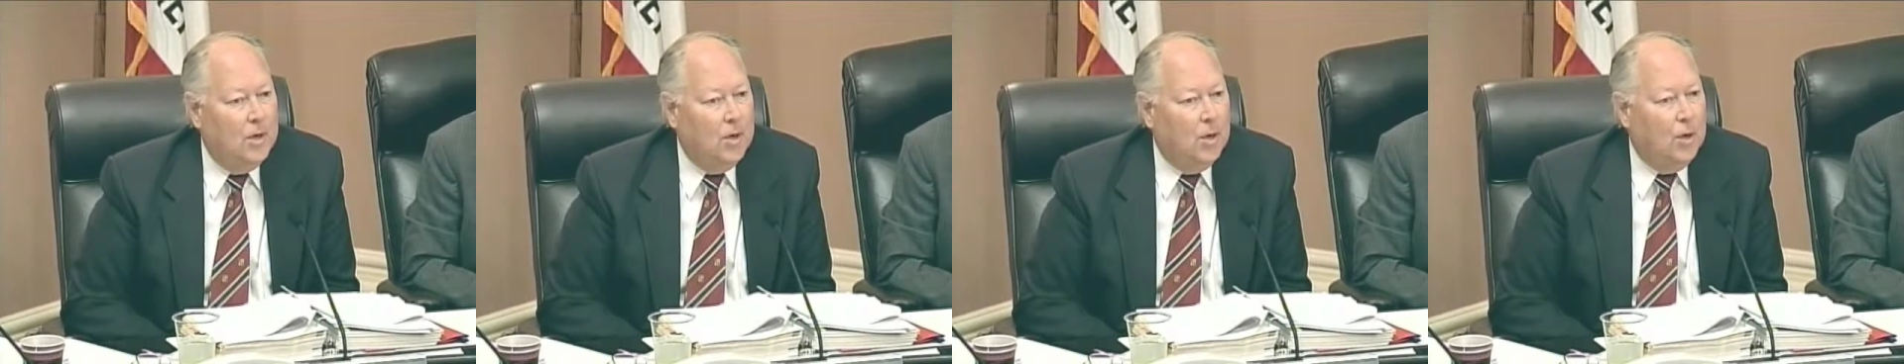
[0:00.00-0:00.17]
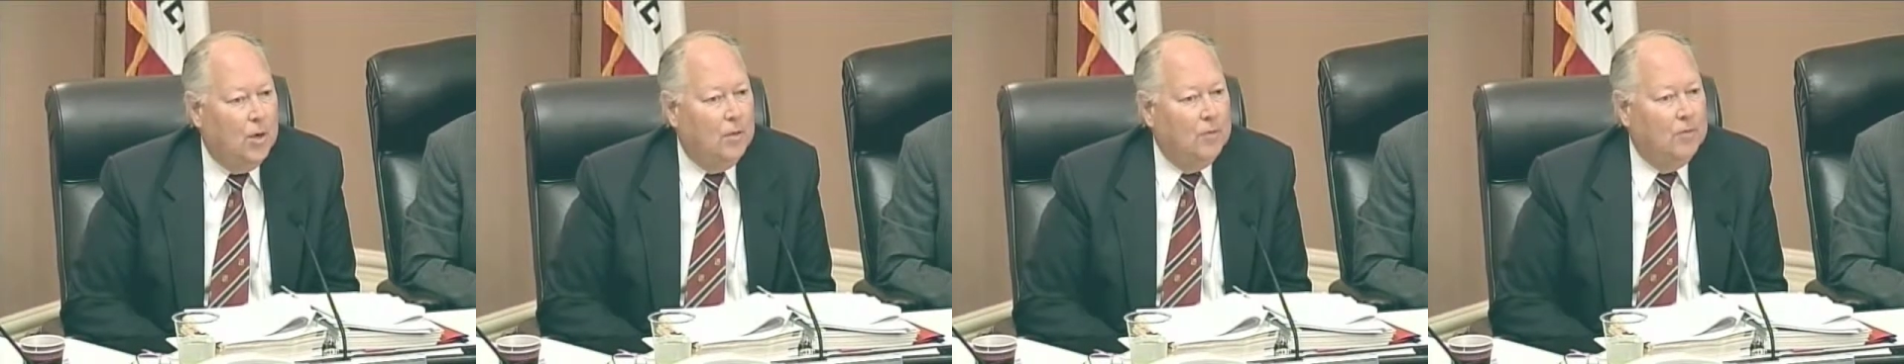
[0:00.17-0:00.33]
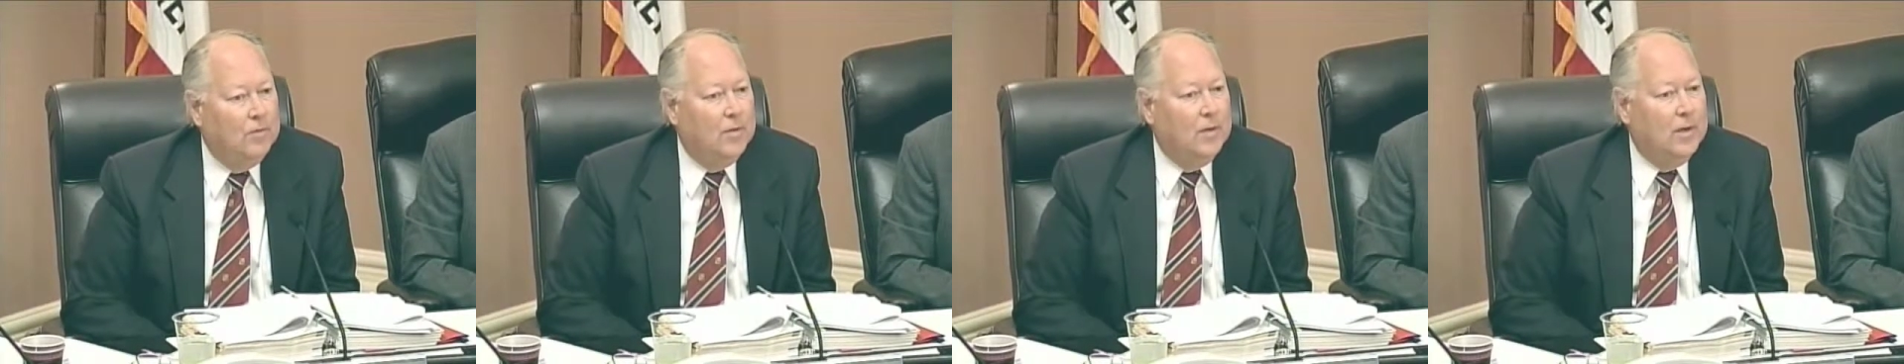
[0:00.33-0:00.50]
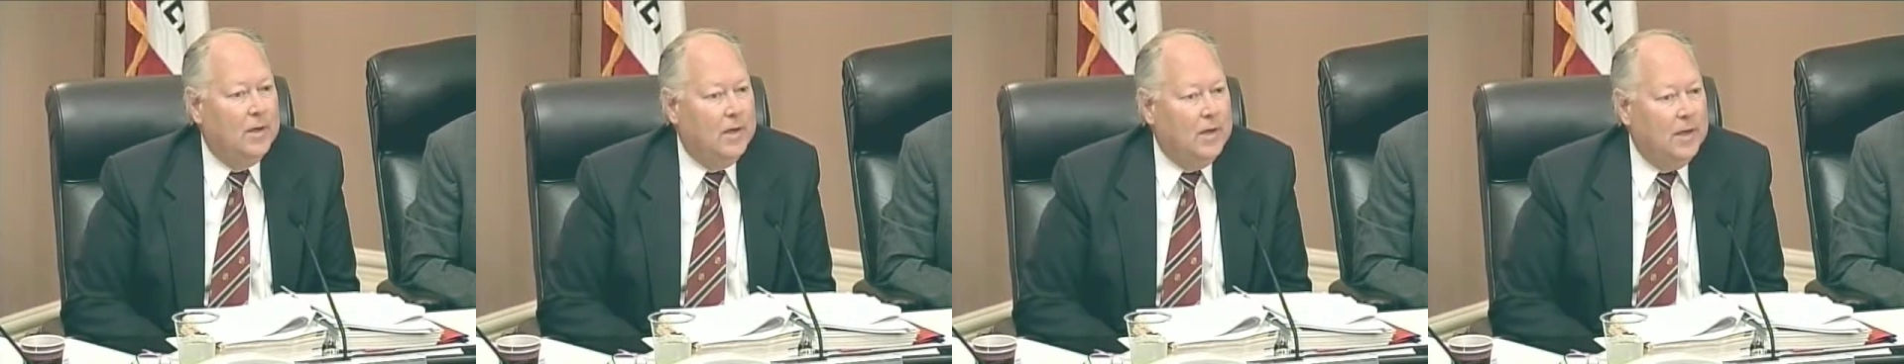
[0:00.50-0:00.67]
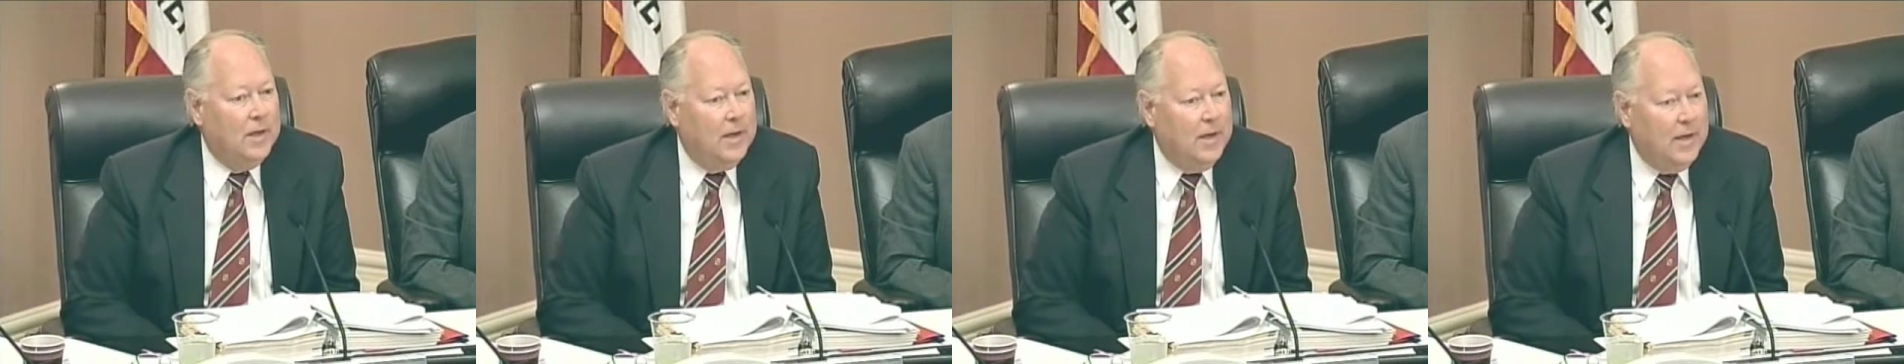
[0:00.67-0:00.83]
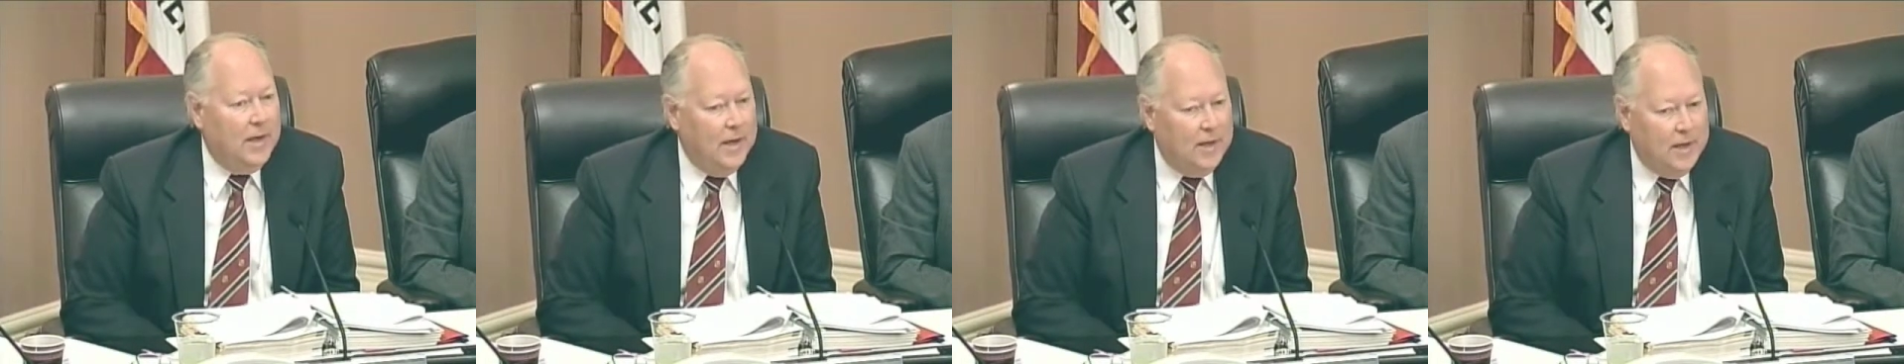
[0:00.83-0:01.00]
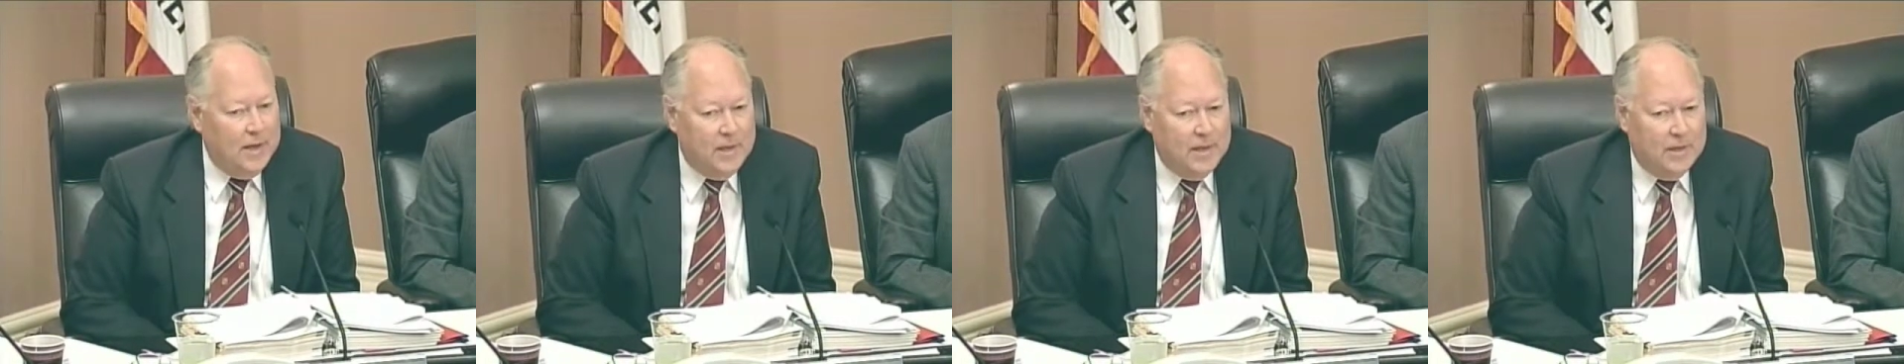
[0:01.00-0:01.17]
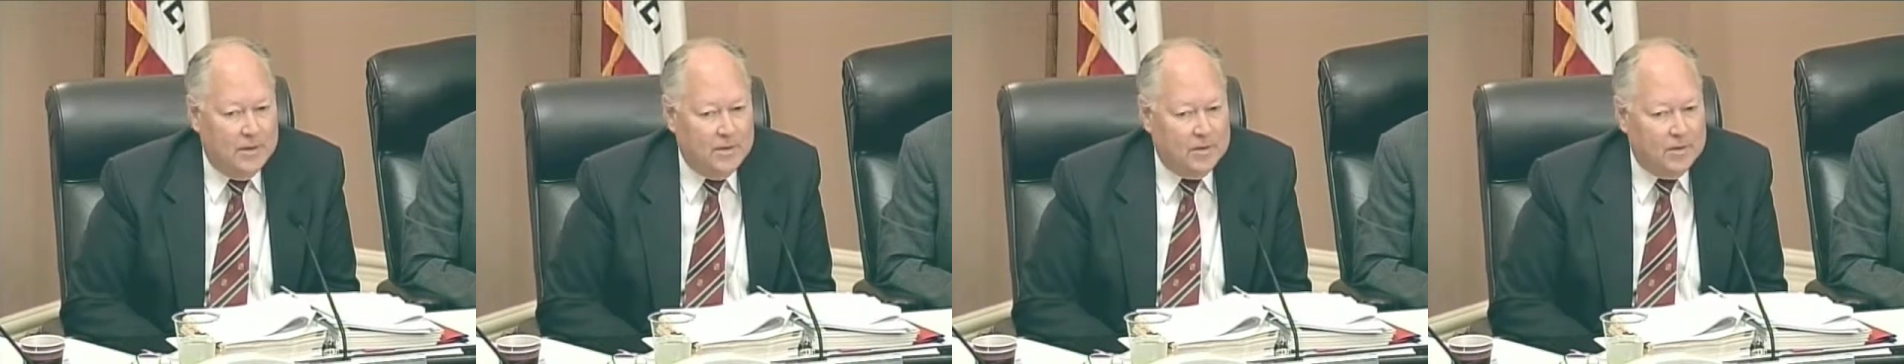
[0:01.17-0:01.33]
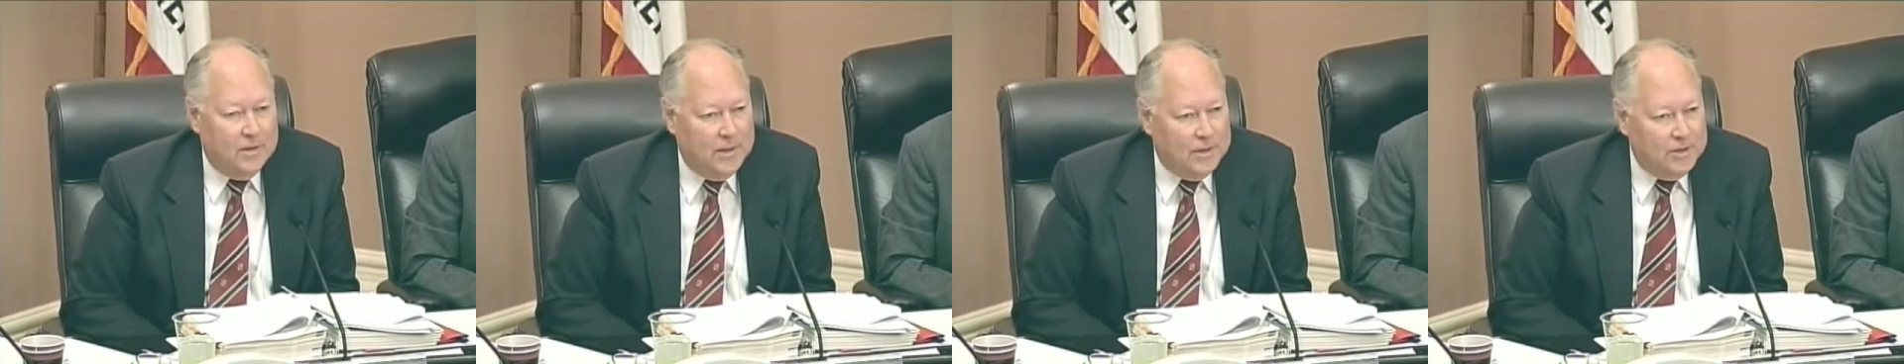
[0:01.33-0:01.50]
over any
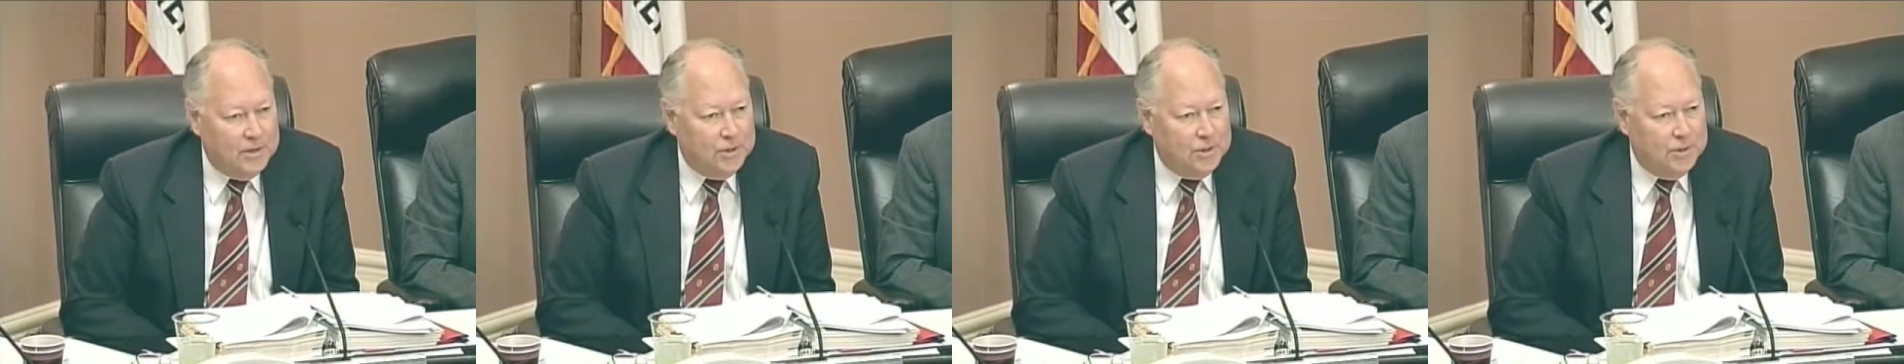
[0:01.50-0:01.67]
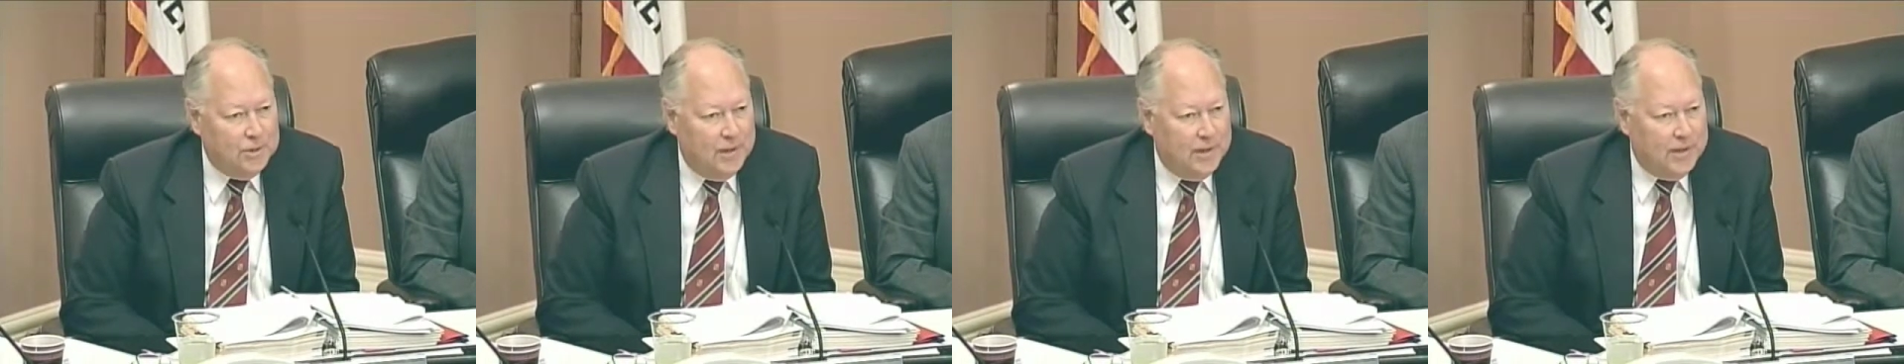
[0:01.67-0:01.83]
other issue